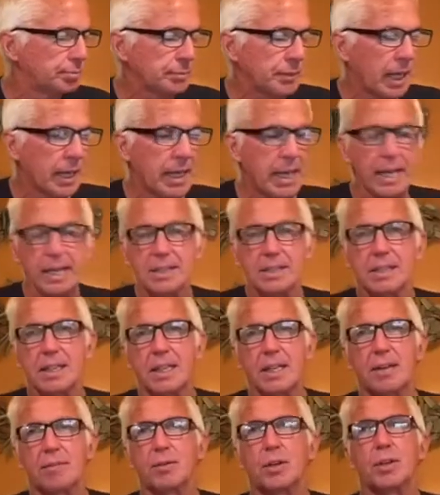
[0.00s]
can't say
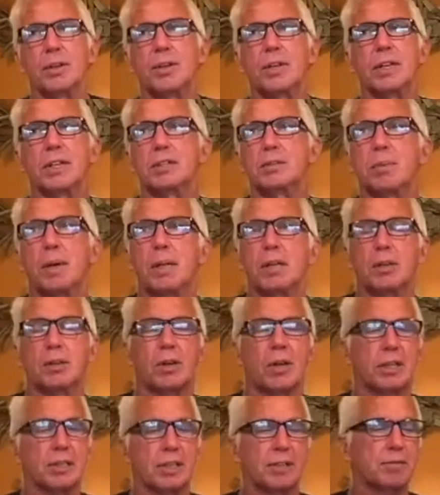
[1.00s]
enough good things about
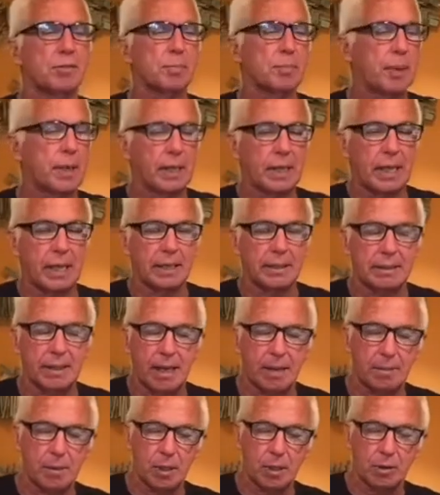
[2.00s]
LaCrosse. I've spent a lot of
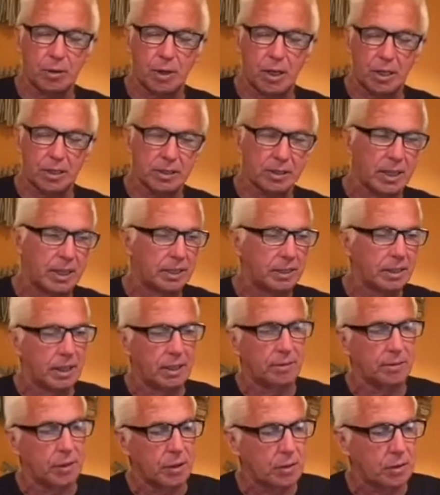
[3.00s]
time in LaCrosse. I
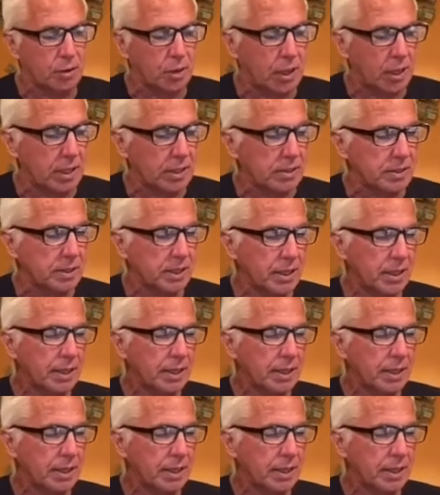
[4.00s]
love LaCrosse.